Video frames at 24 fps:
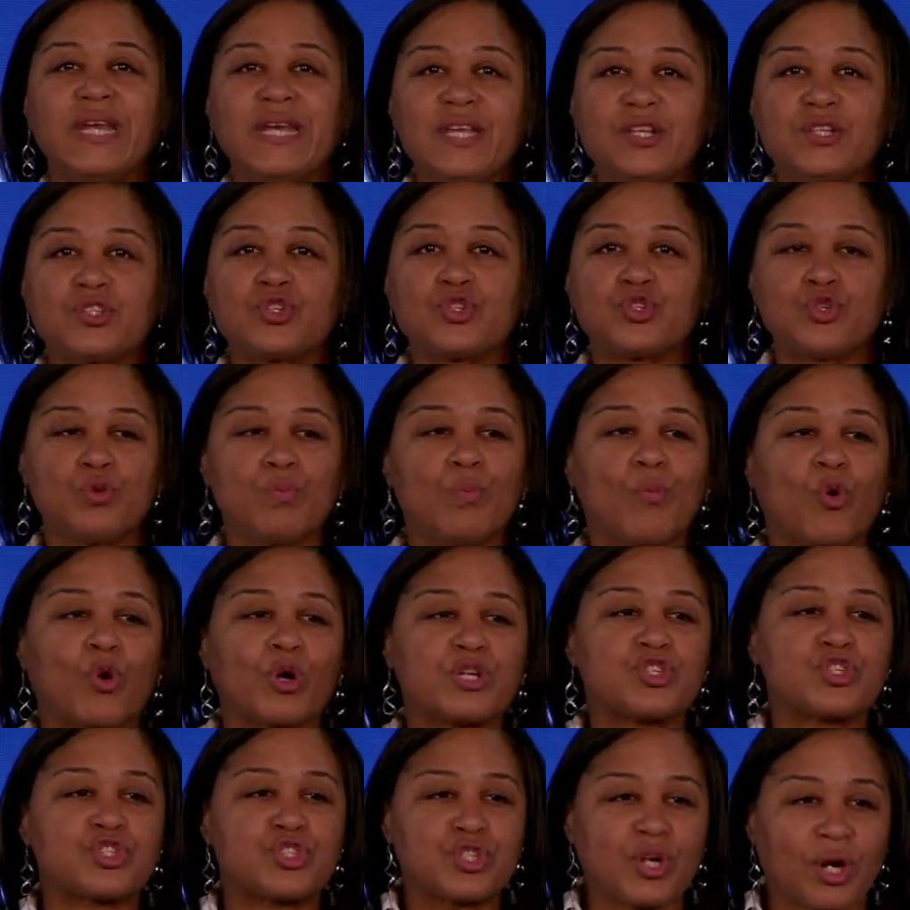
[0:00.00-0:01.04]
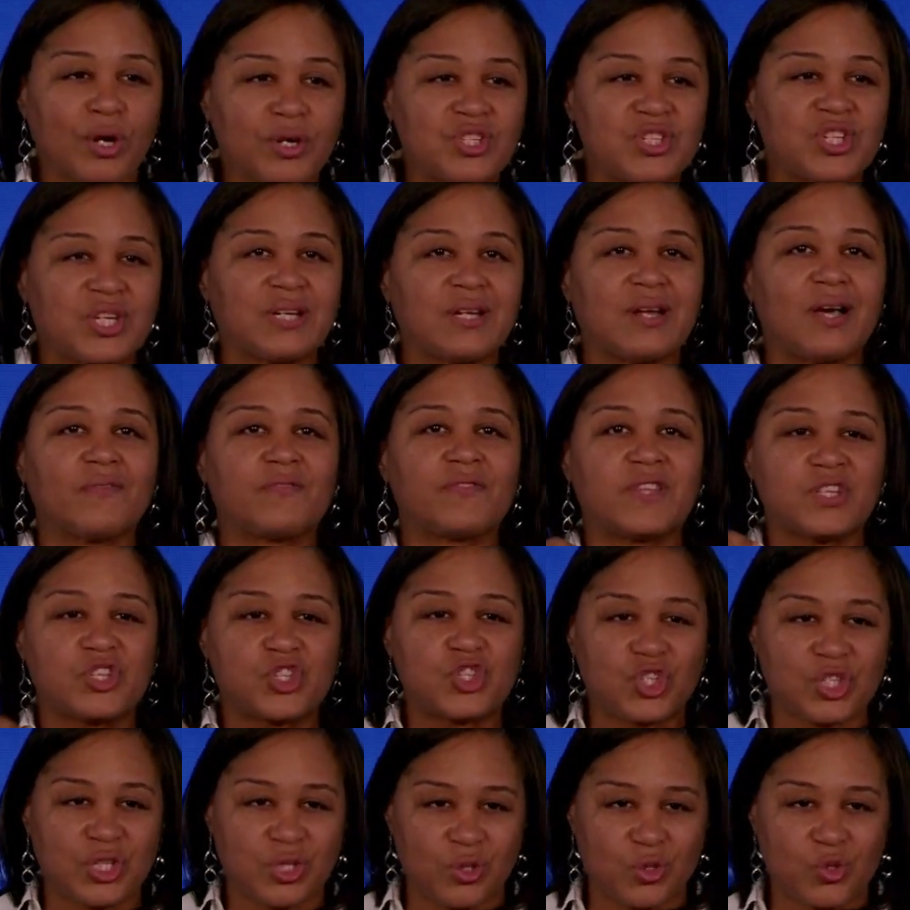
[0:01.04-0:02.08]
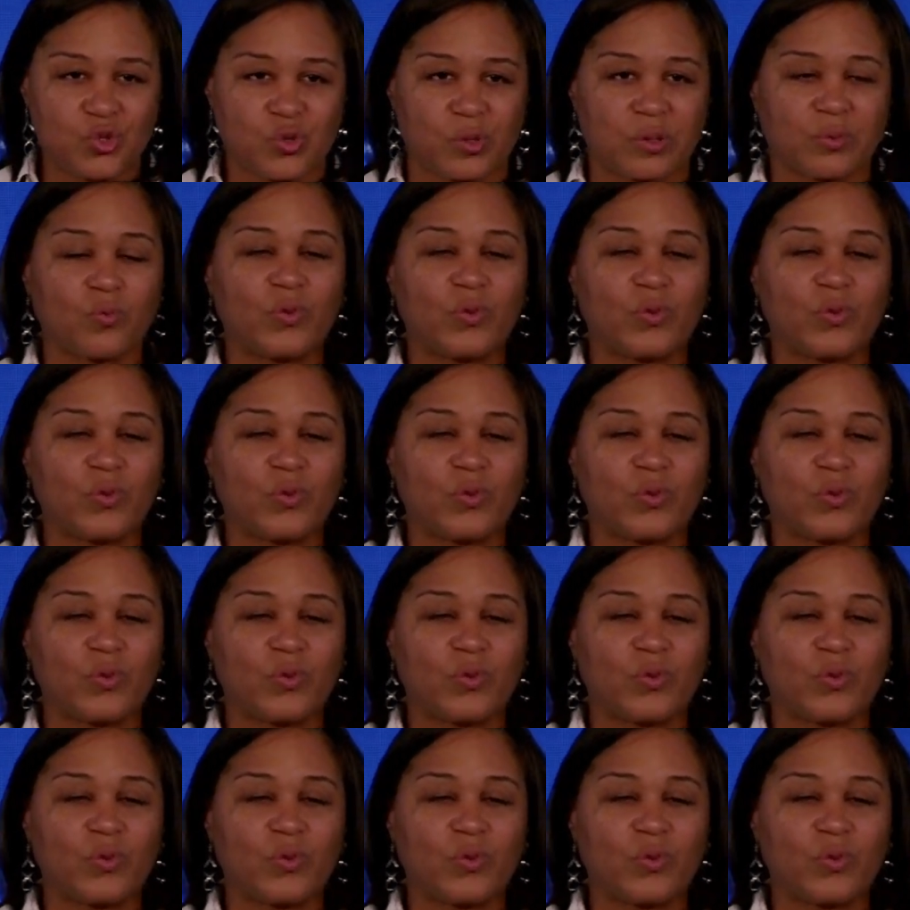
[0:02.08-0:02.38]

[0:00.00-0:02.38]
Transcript: need to do more searching of the children.